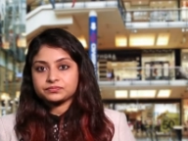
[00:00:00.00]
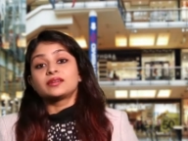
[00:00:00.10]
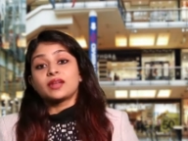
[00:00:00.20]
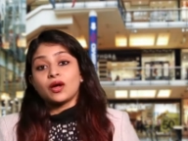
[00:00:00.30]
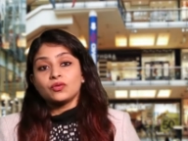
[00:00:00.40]

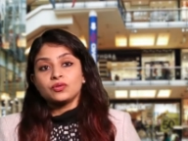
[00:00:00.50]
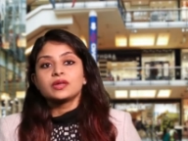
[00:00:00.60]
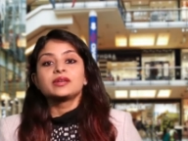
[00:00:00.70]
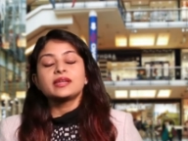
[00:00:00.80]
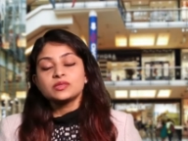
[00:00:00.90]

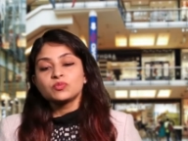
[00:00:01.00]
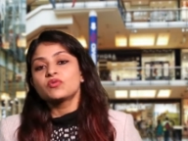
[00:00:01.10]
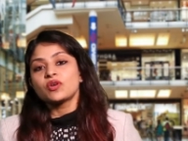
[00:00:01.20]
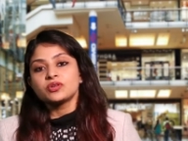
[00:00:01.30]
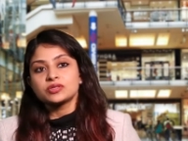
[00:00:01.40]
Now, let's move
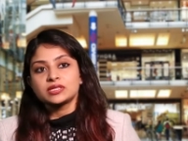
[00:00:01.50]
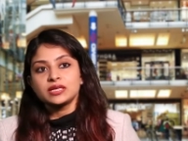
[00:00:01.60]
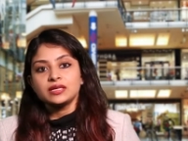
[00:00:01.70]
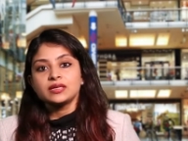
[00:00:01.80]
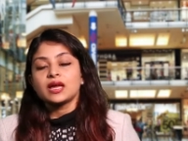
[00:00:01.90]
on to
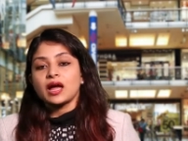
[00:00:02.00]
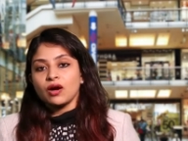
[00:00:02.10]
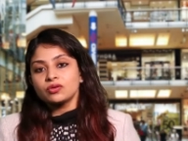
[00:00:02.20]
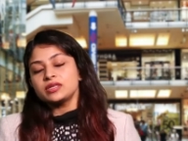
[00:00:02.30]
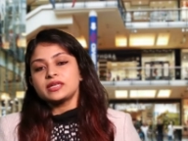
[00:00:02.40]
see
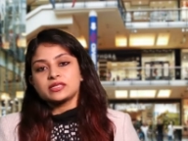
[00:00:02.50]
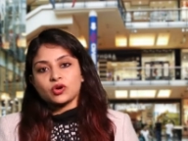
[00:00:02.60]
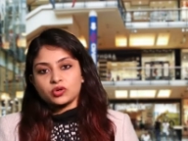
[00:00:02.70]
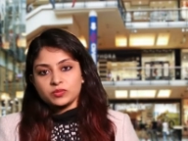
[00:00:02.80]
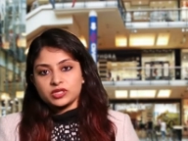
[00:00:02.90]
how the test
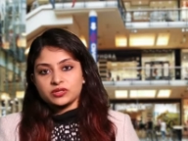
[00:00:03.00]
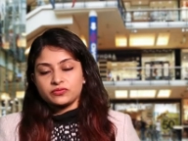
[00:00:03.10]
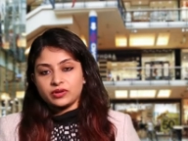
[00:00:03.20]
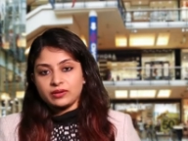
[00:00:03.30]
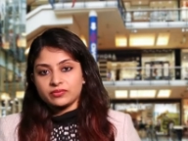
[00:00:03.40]
automation
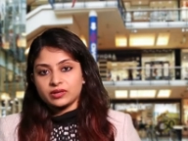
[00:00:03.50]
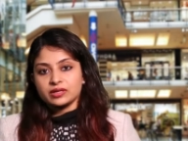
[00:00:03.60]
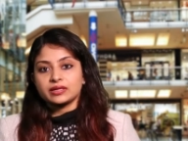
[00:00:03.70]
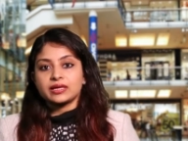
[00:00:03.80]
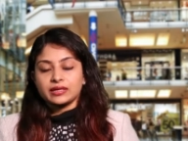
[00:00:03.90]

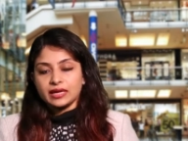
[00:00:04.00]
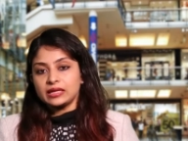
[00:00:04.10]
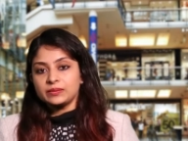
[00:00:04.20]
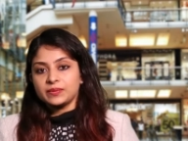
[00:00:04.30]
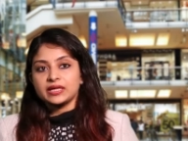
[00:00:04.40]
framework can
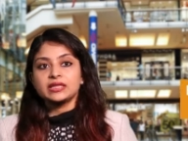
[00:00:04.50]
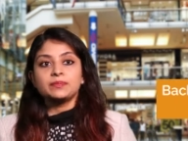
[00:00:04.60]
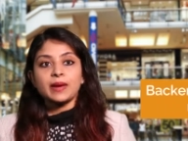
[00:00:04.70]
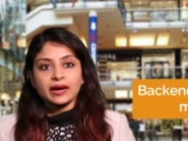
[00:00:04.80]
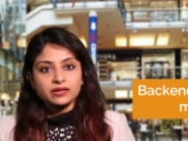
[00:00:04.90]
help in the
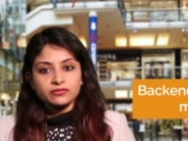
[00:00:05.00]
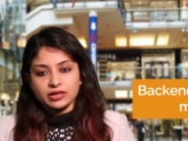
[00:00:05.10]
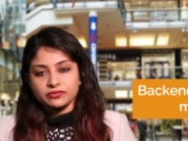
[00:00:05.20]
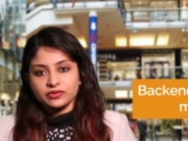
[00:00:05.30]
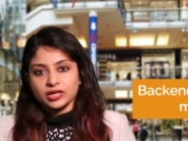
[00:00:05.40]
backend
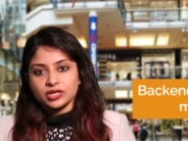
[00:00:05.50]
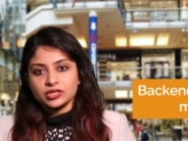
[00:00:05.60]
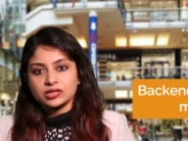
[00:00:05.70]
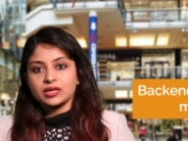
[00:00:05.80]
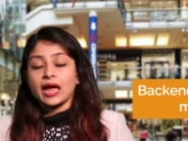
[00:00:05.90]

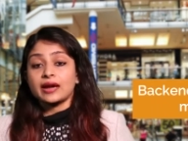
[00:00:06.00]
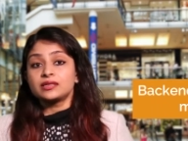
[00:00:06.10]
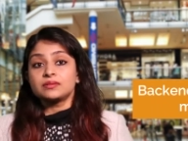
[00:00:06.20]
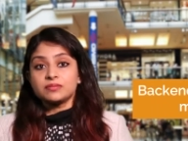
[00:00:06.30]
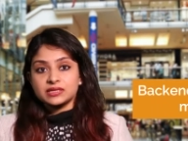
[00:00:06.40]
verification and
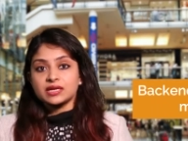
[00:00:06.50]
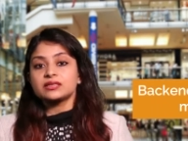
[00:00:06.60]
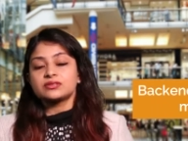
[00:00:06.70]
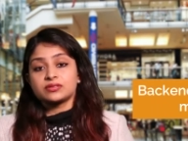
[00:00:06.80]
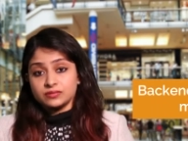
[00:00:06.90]
the
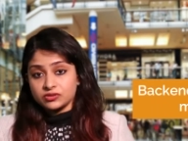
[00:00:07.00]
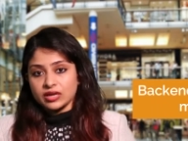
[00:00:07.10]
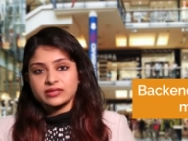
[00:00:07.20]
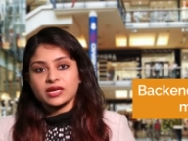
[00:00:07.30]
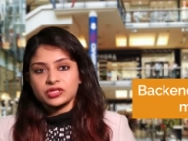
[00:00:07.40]
missing
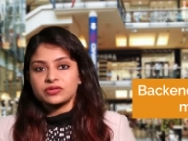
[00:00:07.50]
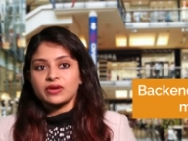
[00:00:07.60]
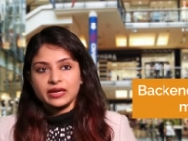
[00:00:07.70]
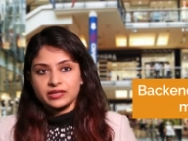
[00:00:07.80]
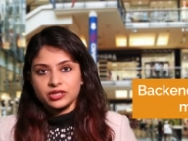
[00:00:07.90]
transaction
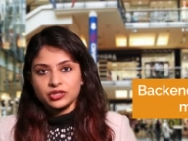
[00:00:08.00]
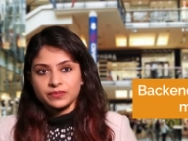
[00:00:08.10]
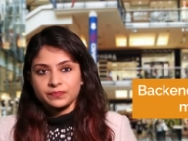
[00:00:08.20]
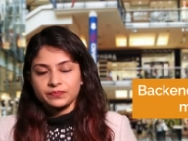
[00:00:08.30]
validation.